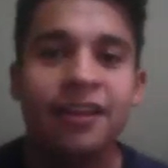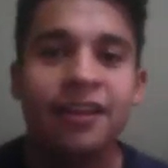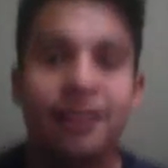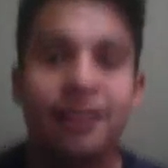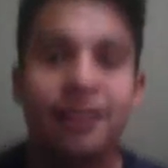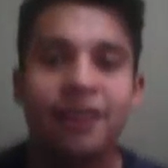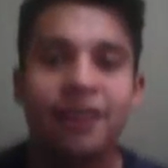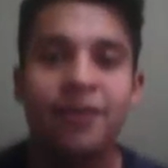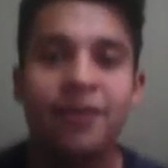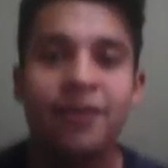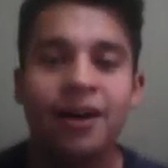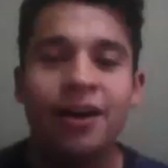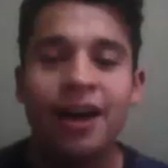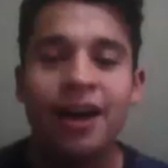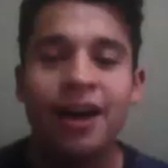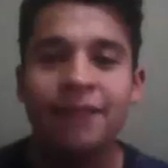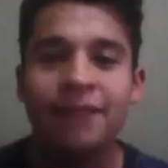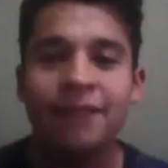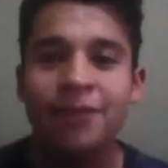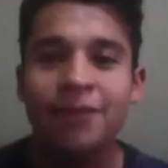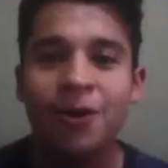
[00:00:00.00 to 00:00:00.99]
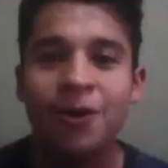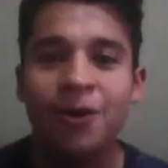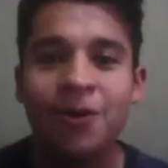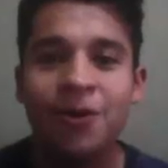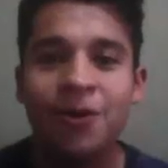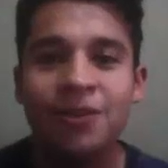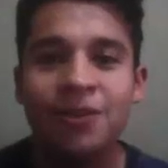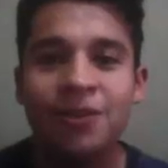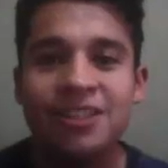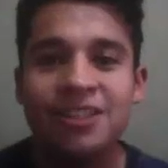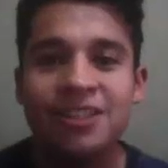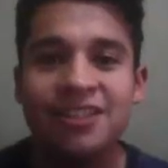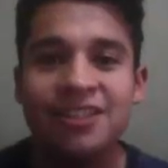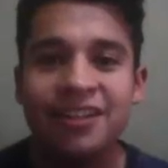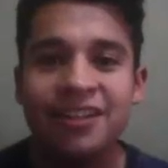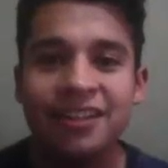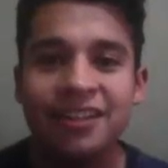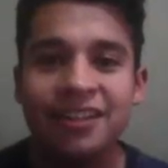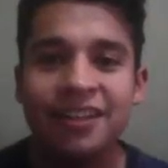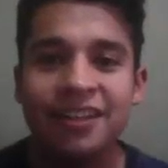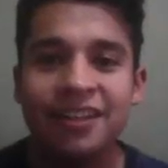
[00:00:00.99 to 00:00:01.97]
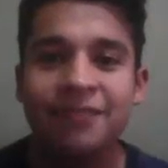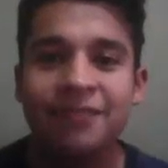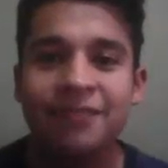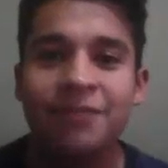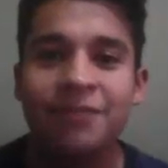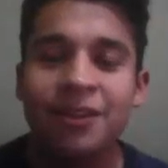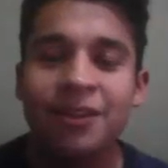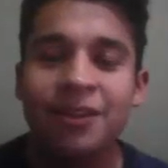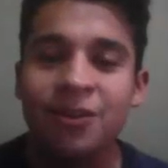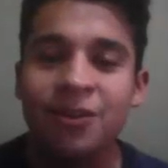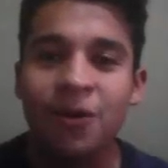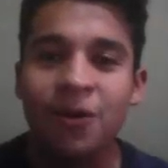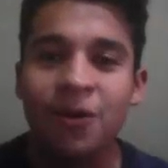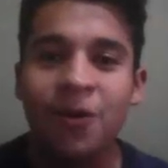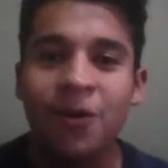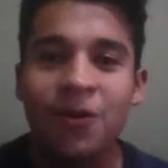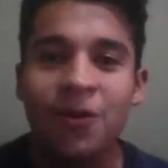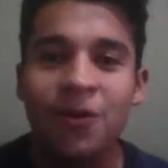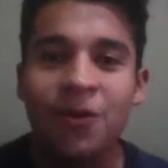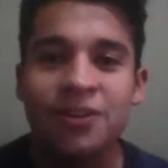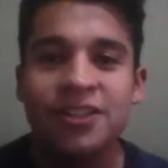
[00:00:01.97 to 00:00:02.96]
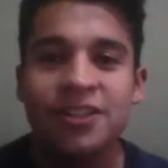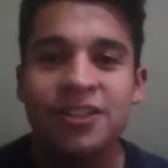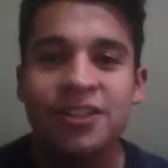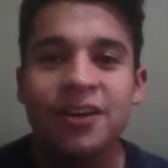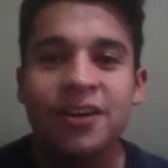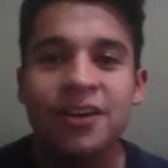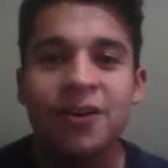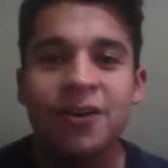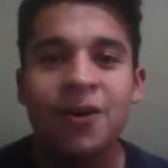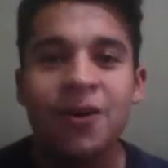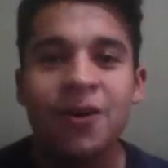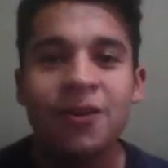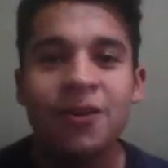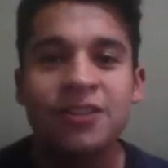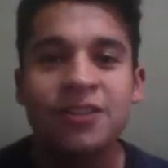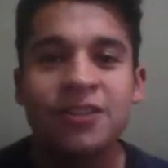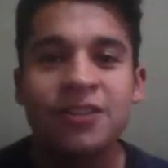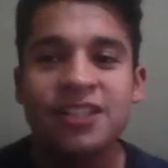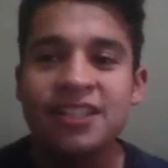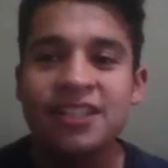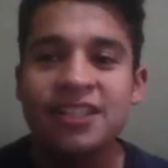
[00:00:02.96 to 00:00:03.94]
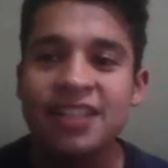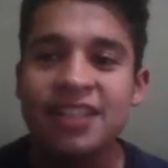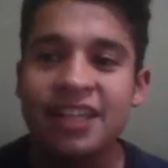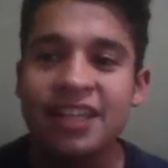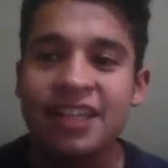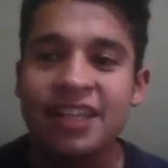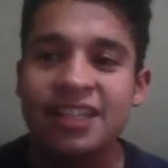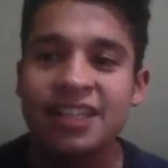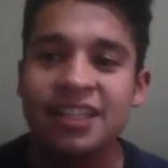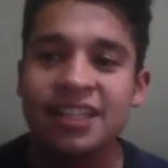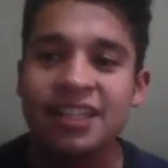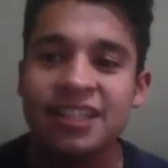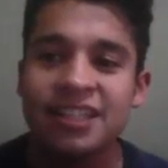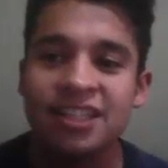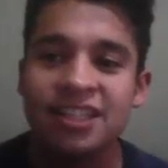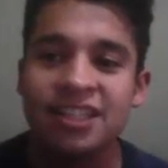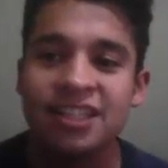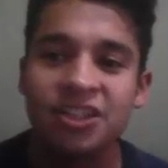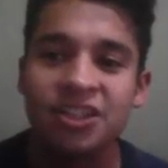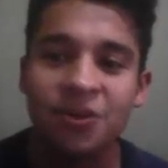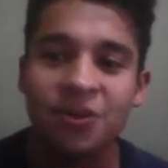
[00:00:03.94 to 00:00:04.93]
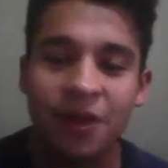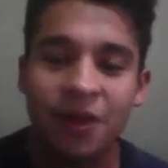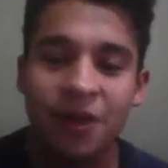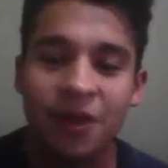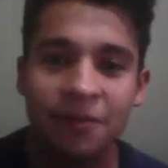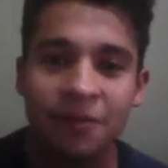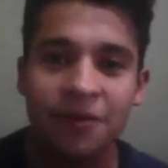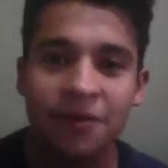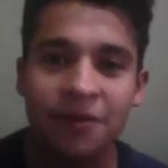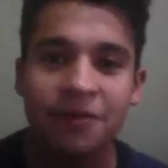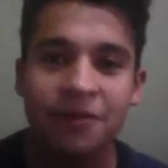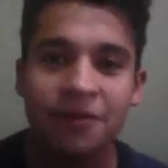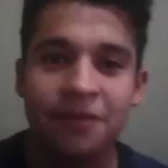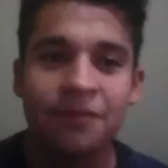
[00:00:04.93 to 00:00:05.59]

Now, I'm currently studying the course called Syntax and Teaching Grammar.